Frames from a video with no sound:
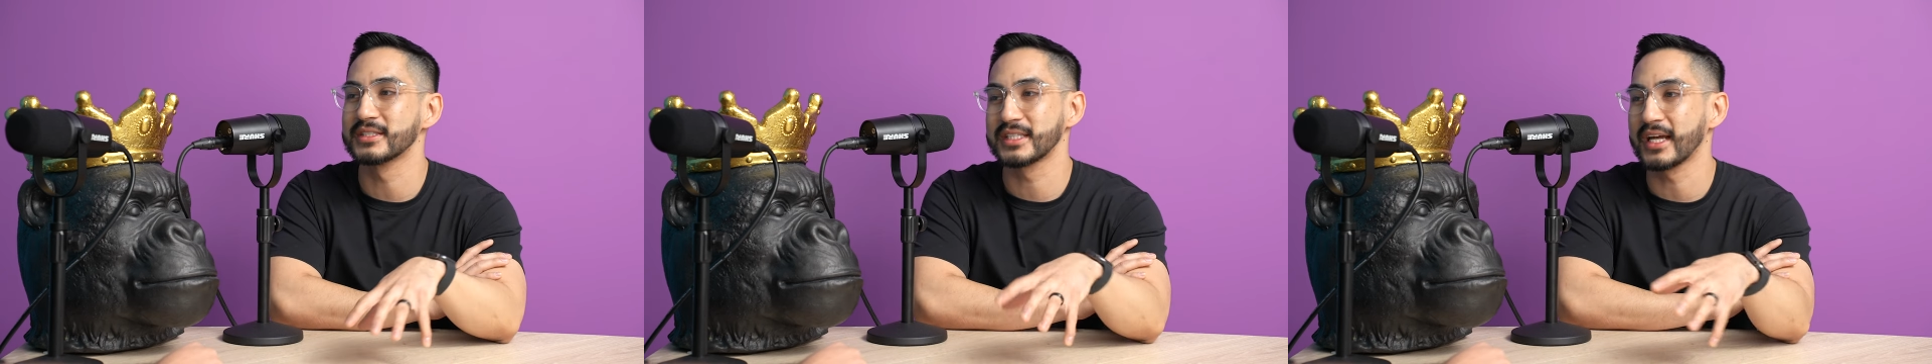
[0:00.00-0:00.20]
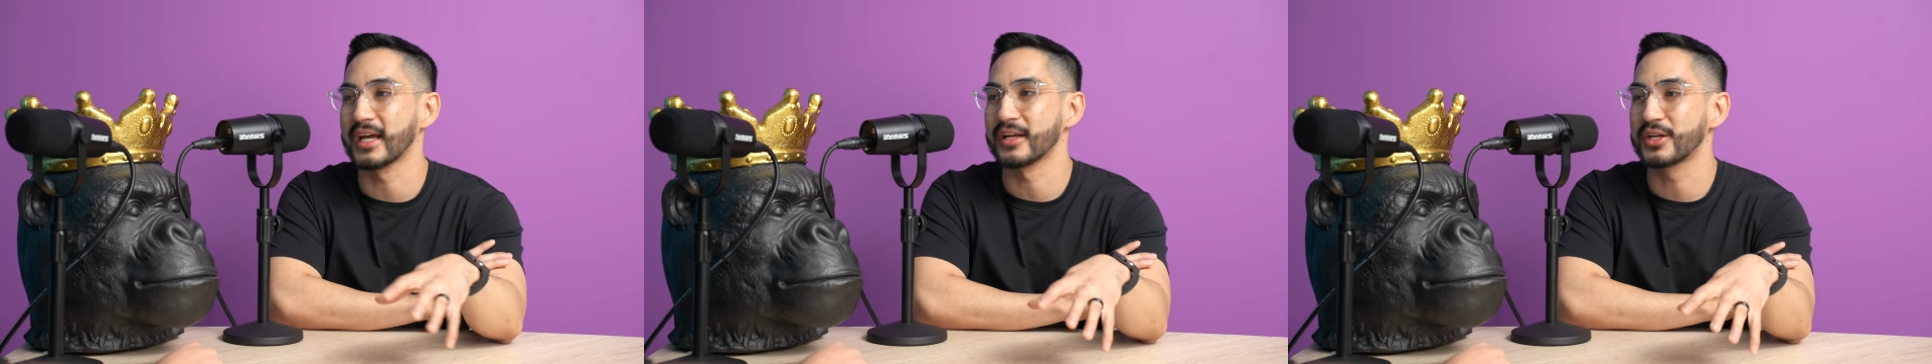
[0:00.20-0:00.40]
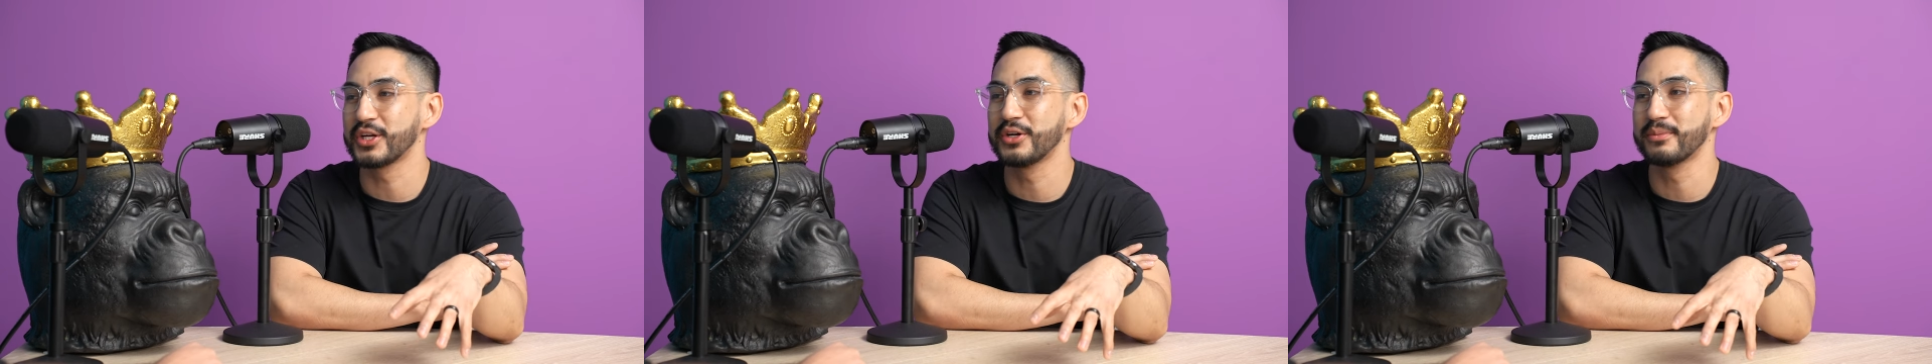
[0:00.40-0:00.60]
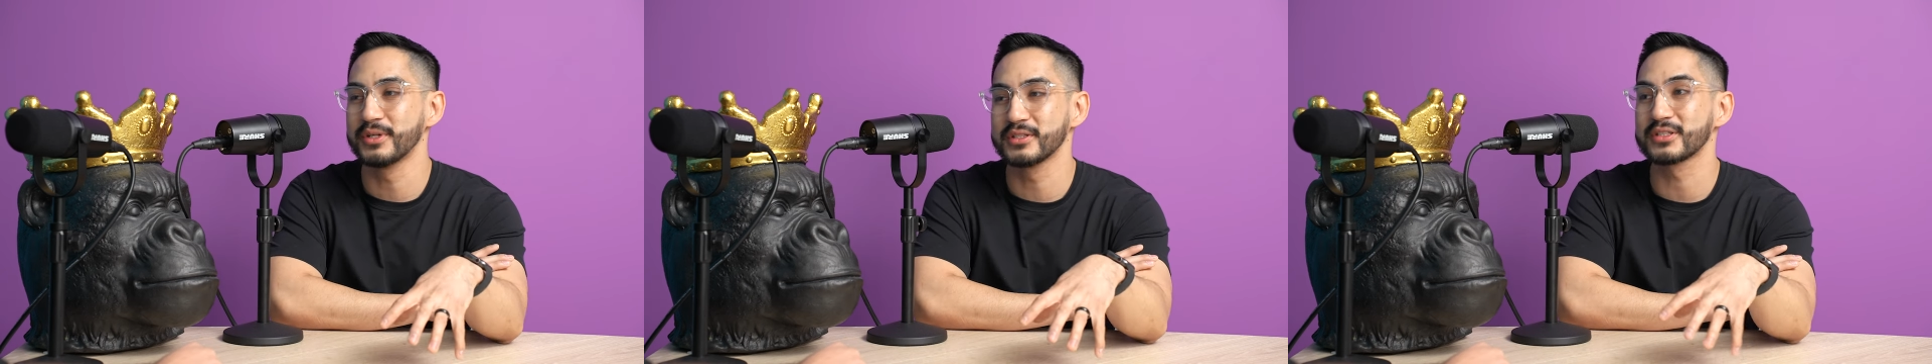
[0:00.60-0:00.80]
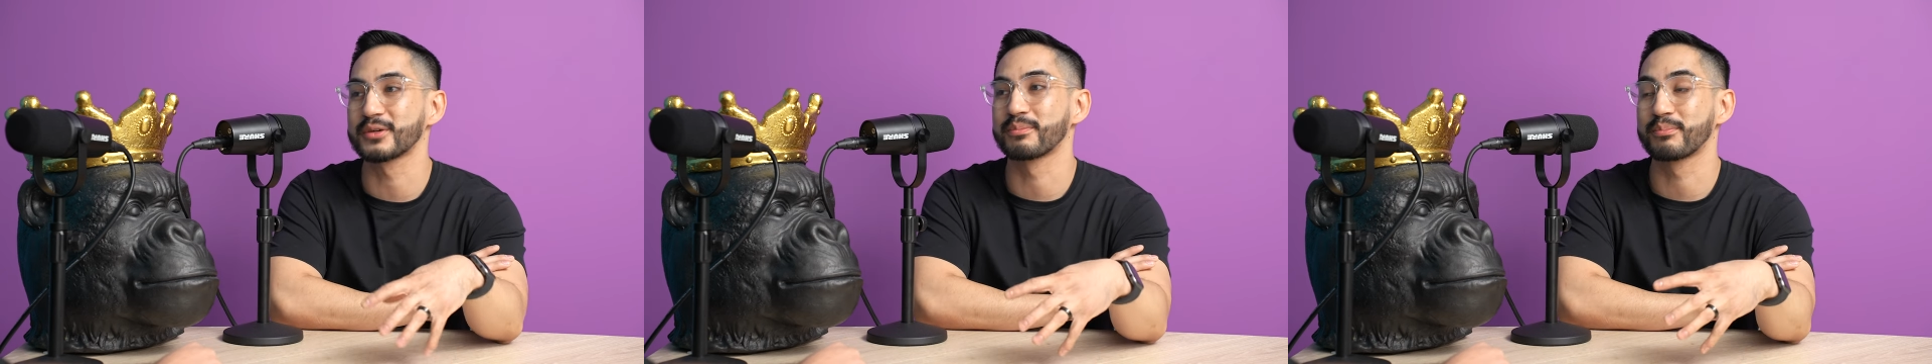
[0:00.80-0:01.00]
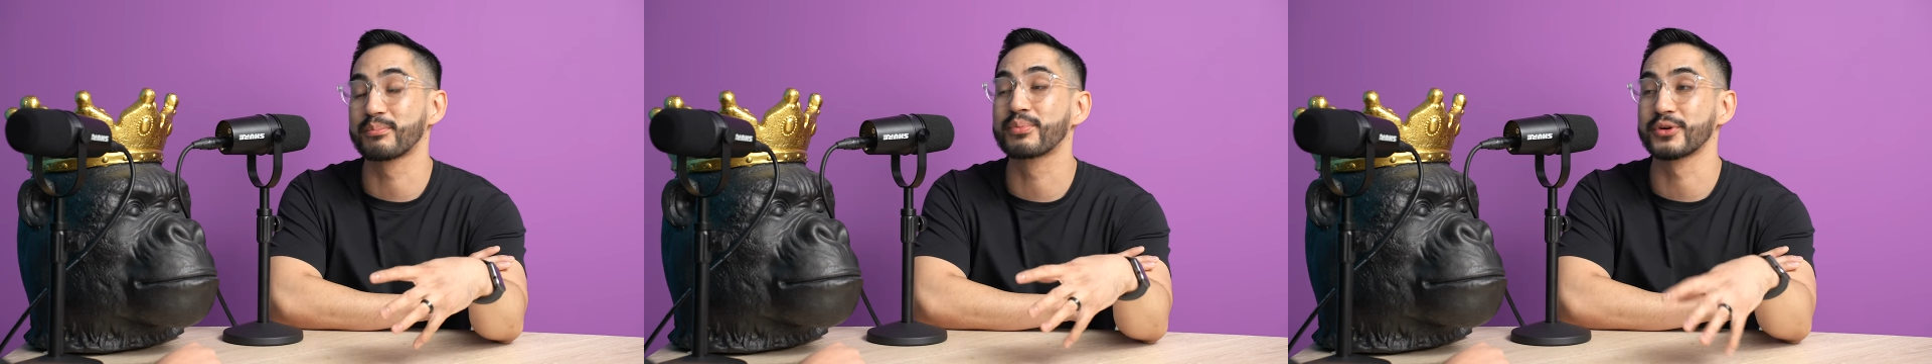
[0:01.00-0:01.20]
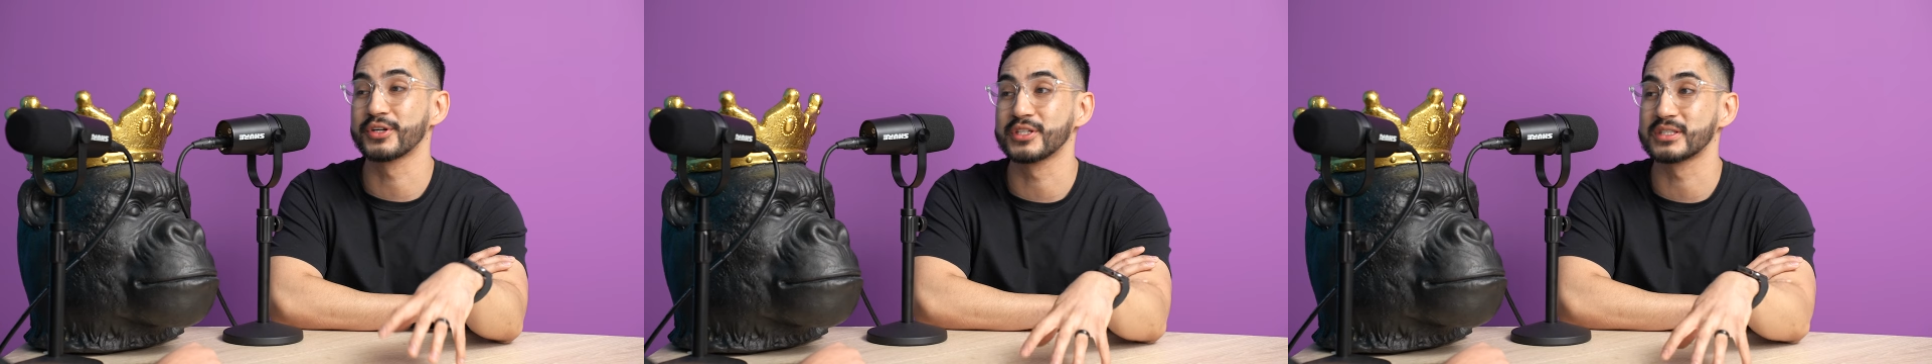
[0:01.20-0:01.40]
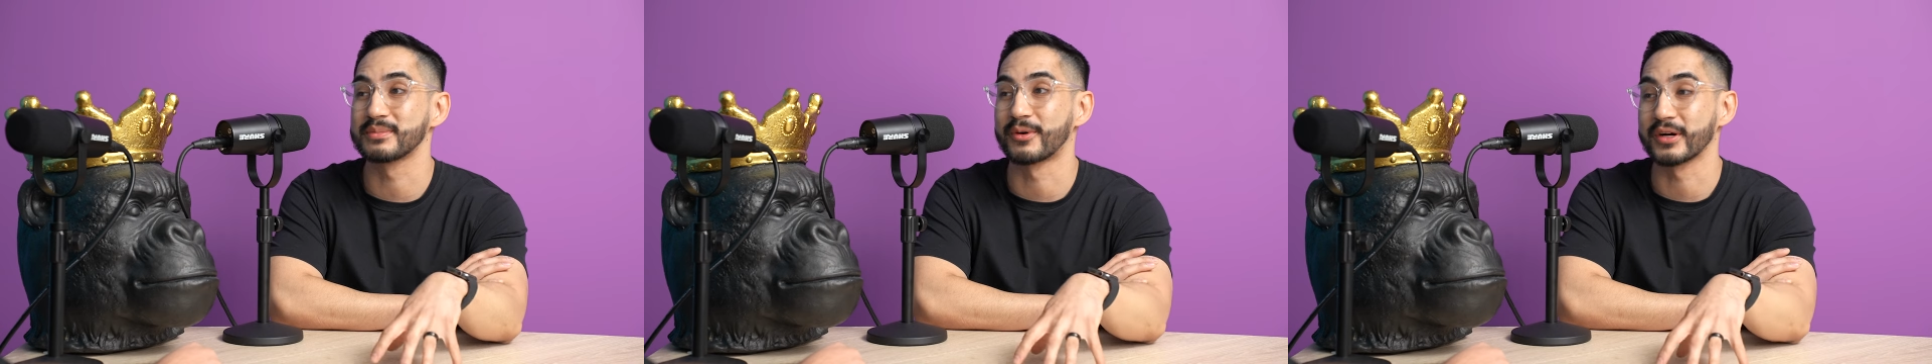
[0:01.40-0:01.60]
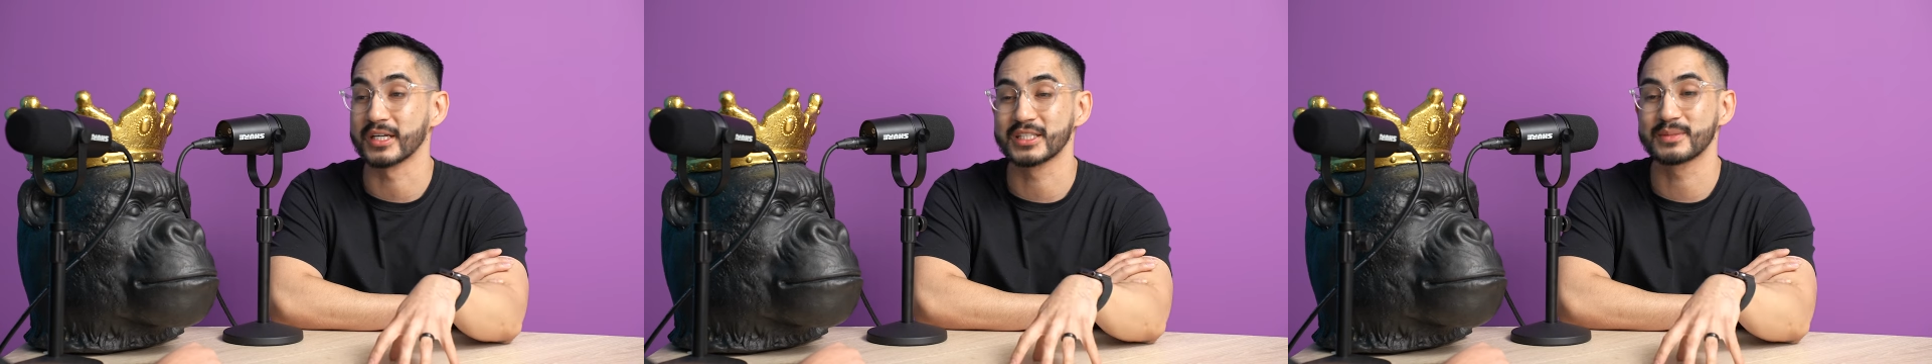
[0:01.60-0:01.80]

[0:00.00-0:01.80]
yeah, humans are pretty smart,